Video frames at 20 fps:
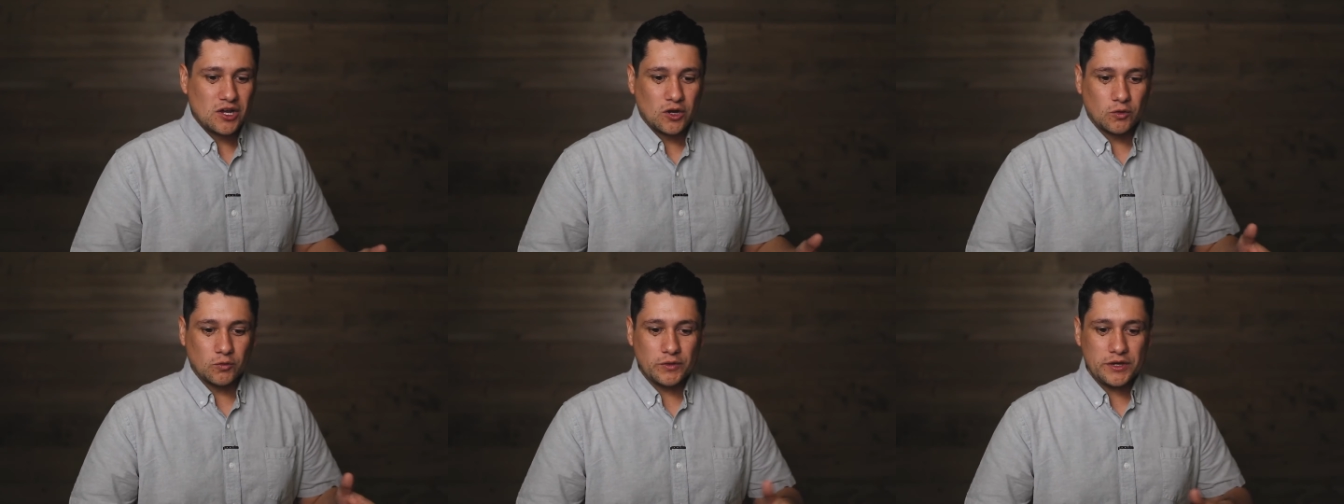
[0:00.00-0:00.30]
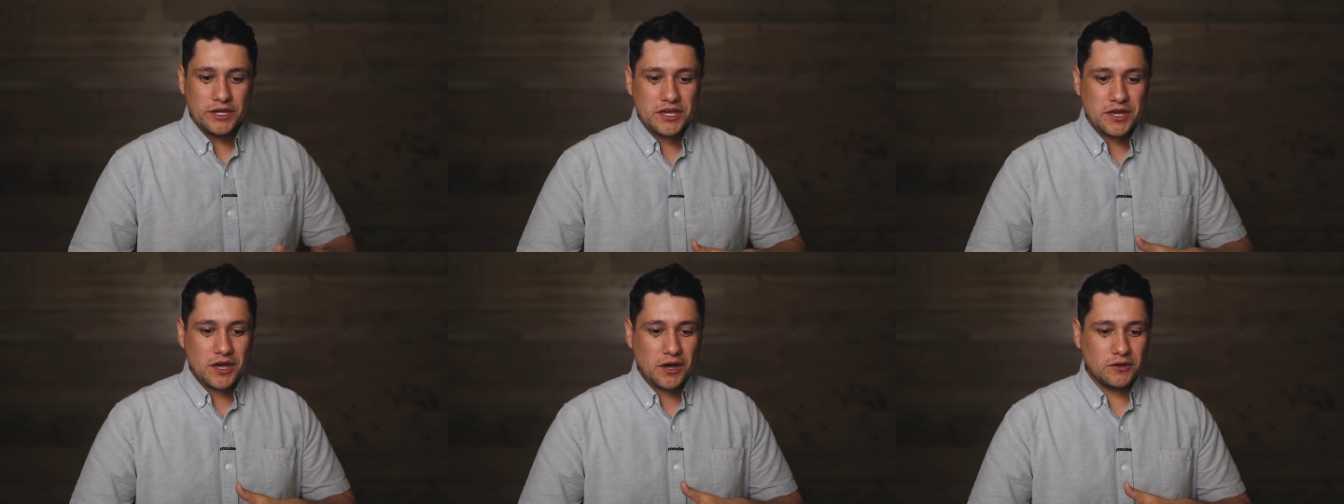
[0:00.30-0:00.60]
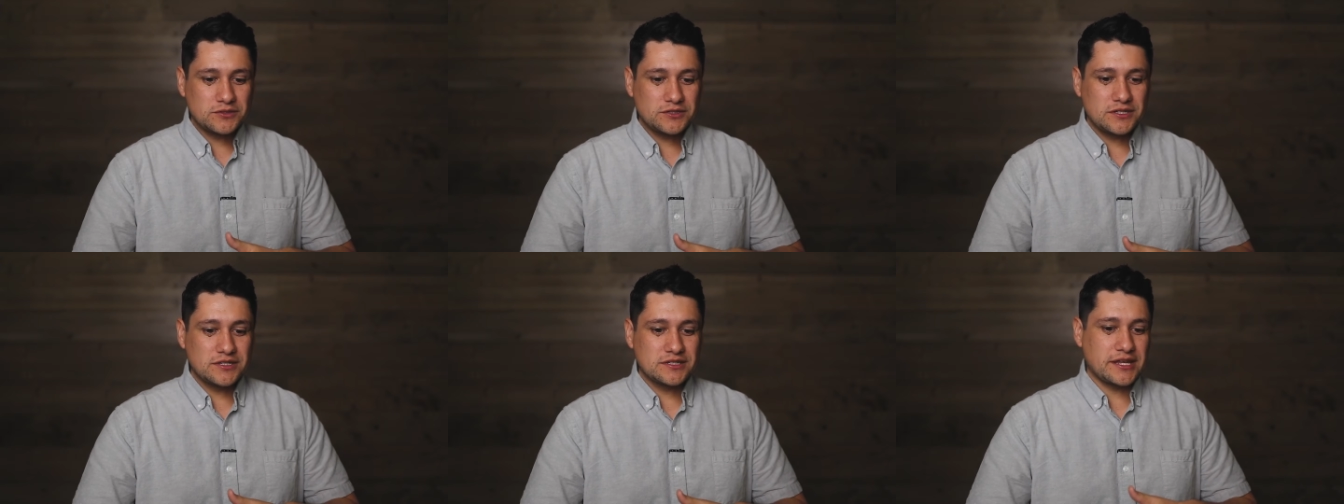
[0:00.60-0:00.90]
we
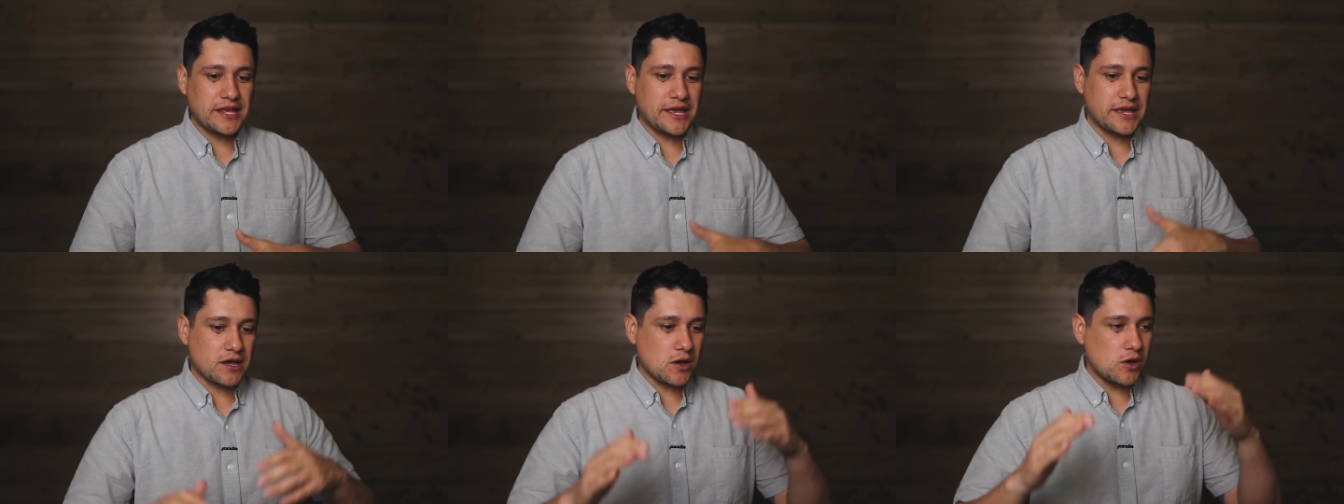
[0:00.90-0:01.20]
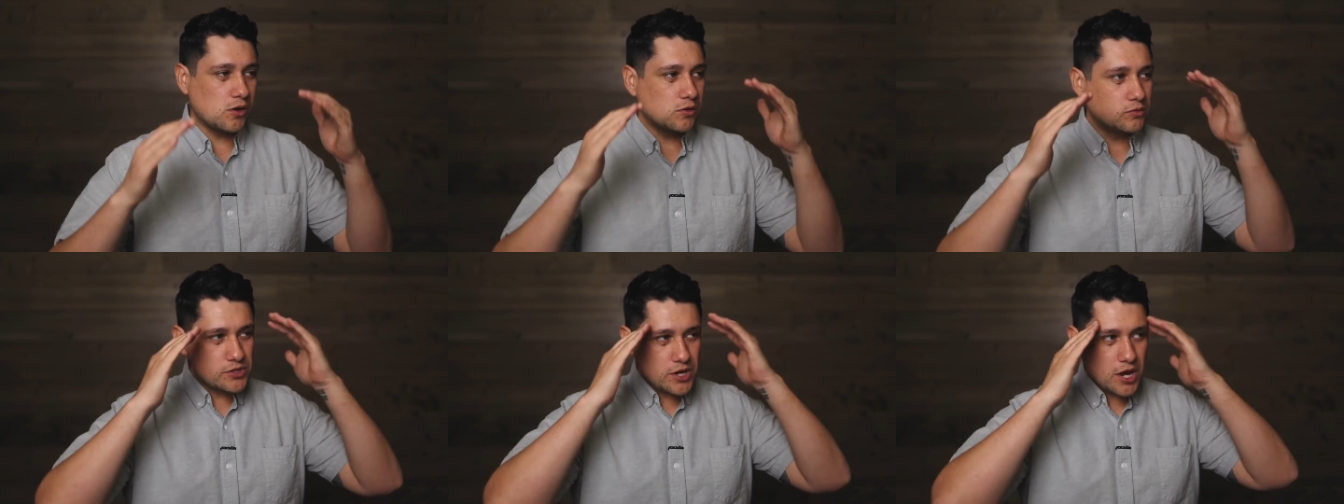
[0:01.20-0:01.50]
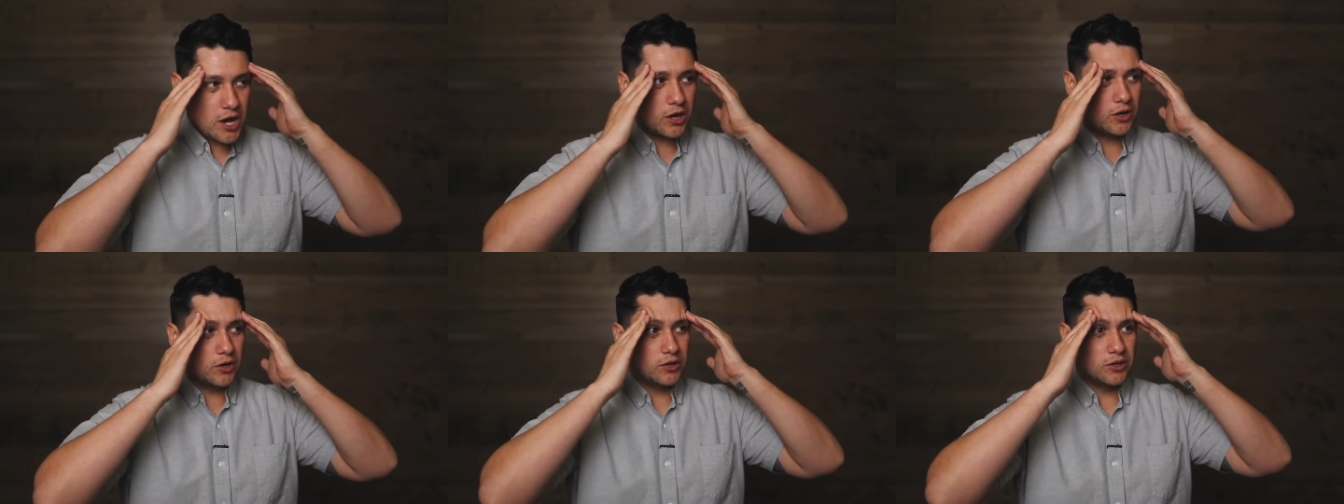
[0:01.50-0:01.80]
go to oh
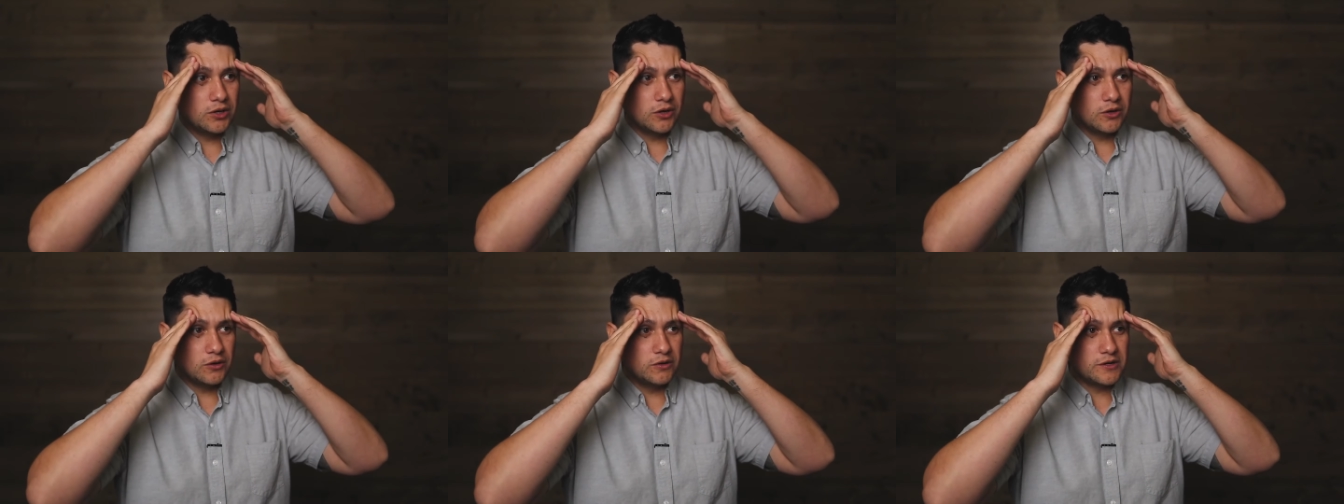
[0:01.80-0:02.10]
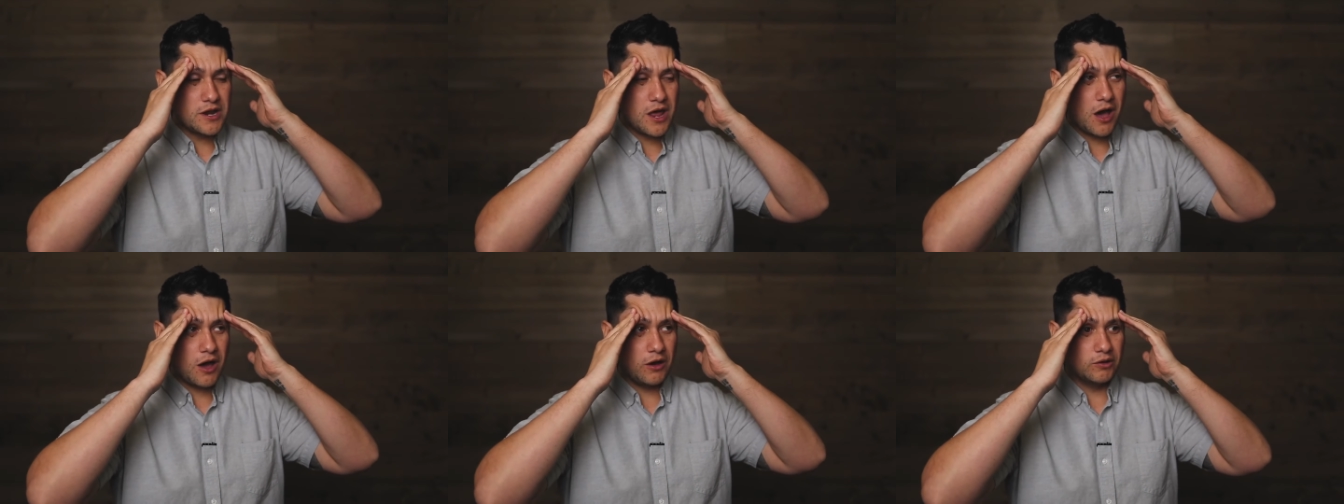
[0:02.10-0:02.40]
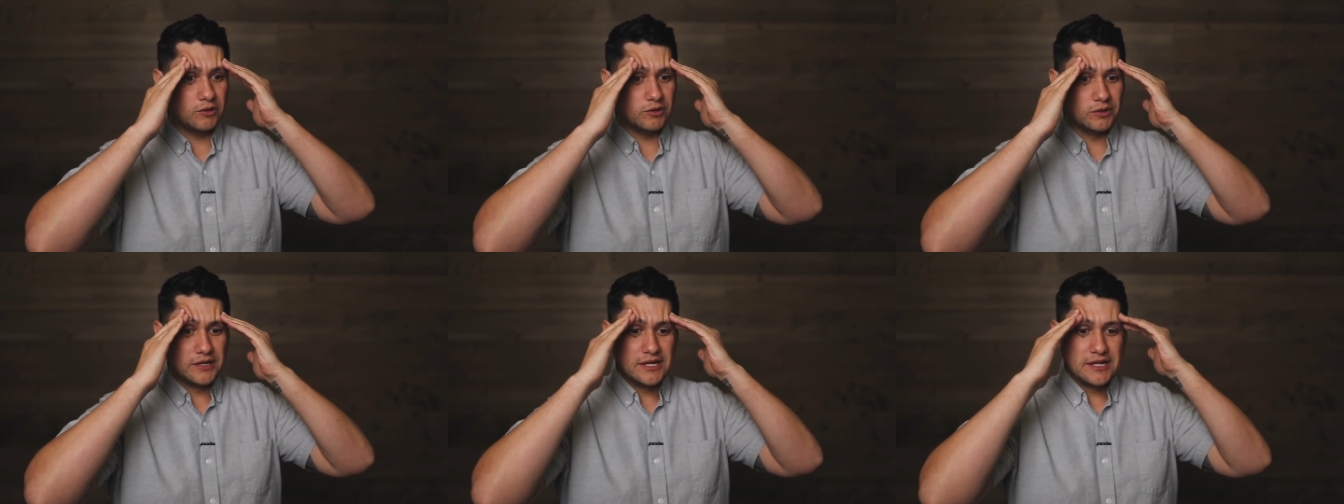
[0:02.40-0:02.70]

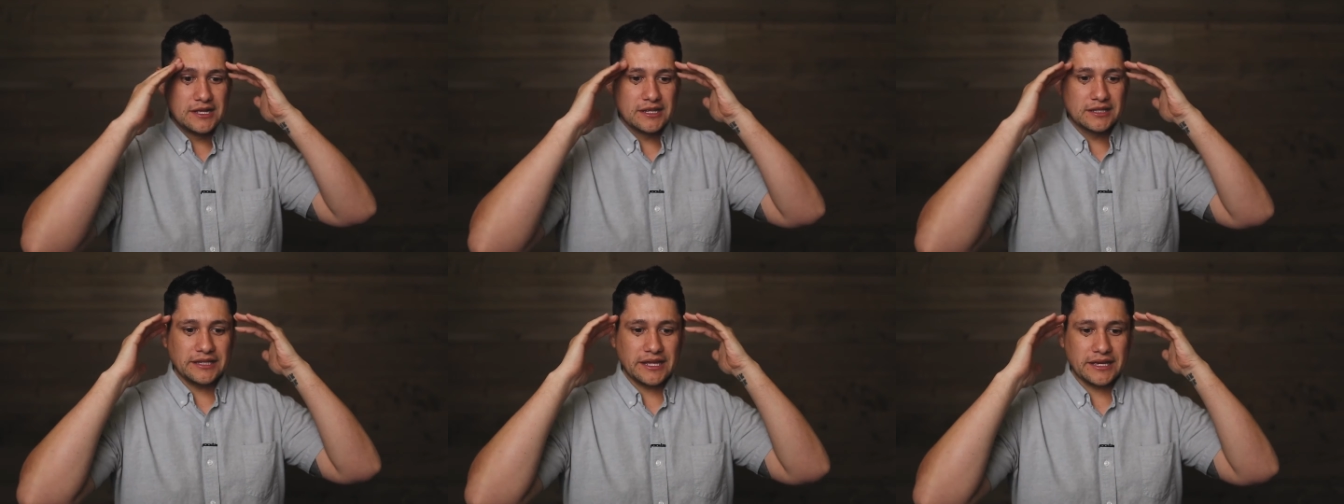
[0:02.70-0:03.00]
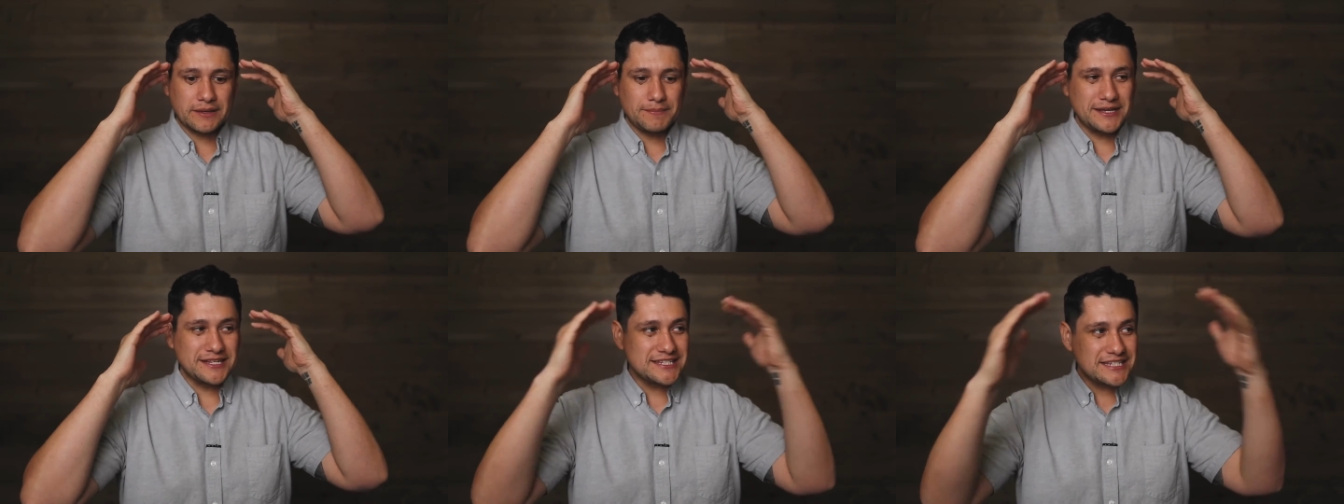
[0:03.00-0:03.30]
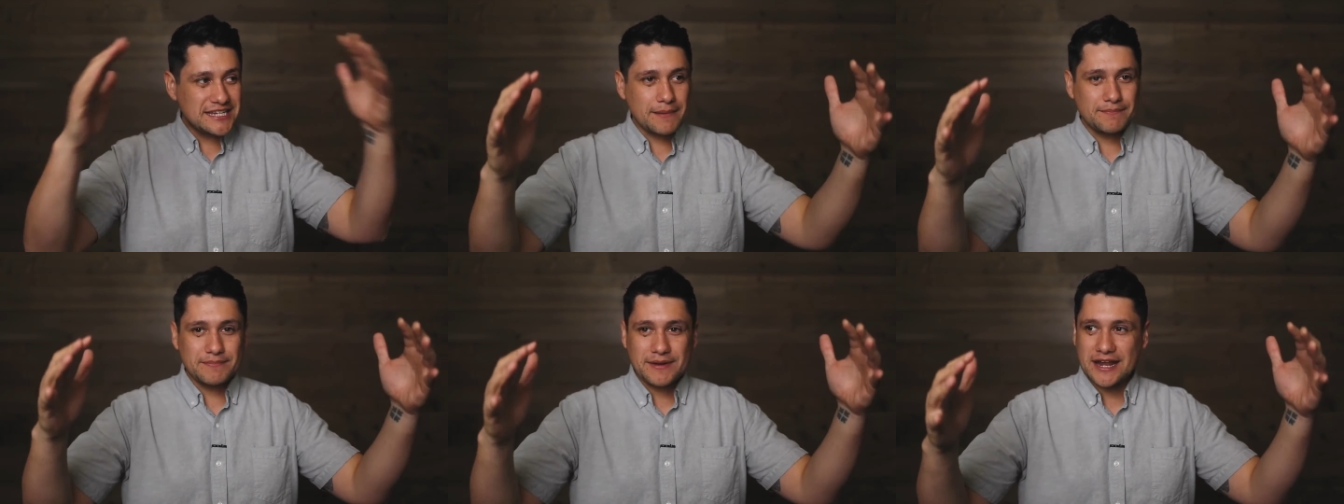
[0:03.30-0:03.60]
no, my
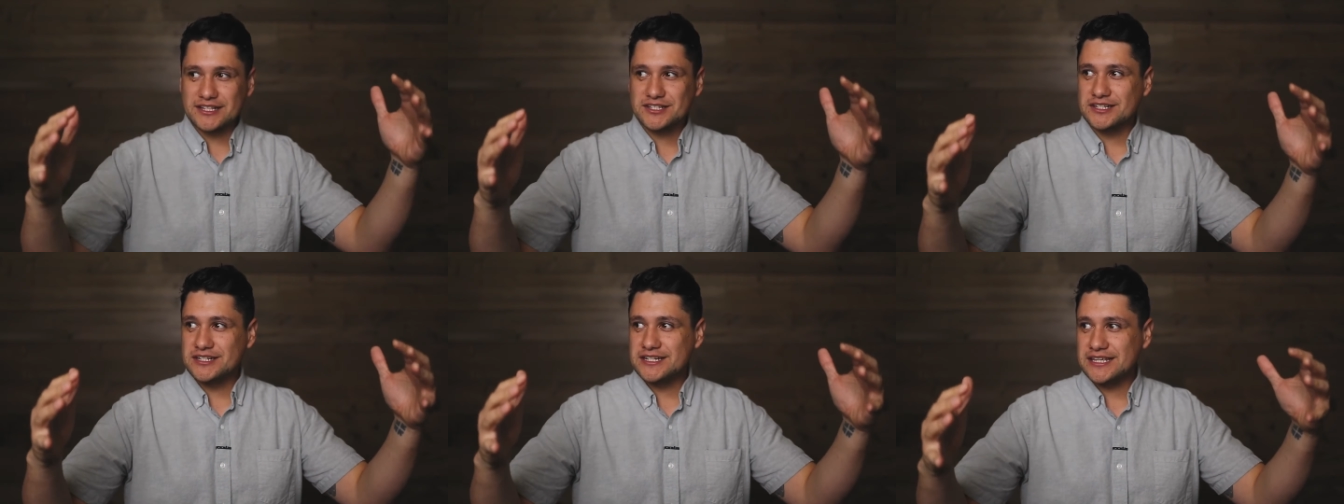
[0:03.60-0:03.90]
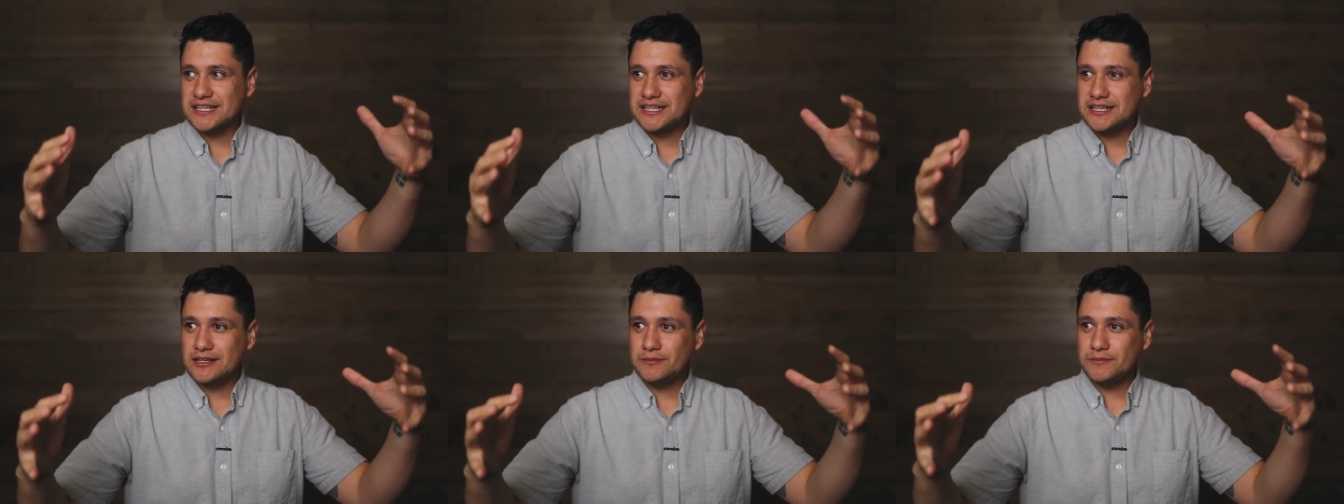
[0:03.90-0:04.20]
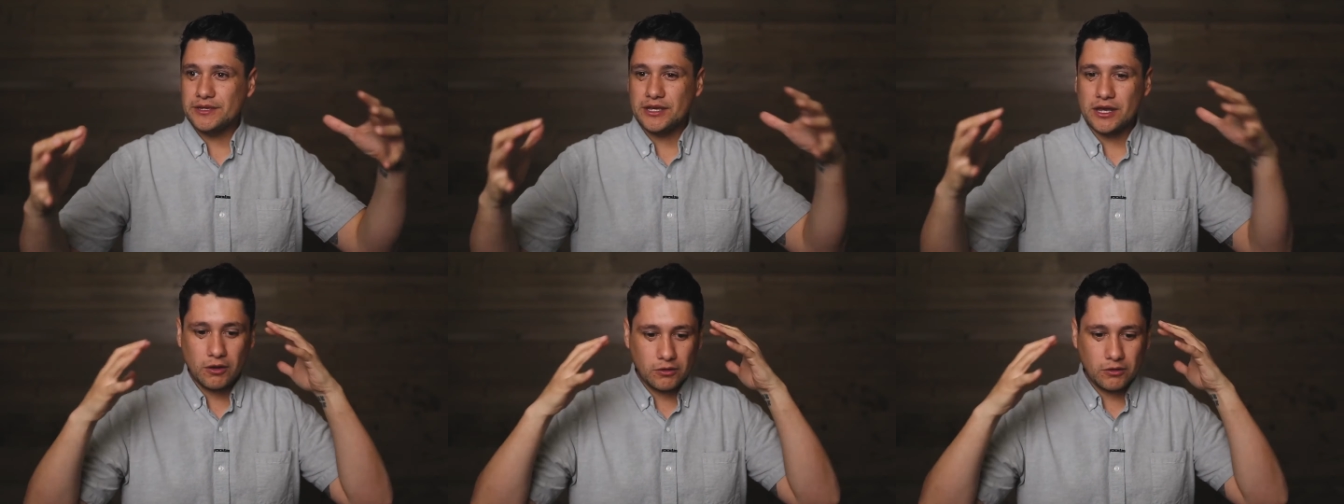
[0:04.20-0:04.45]
stepdad's going to kill me.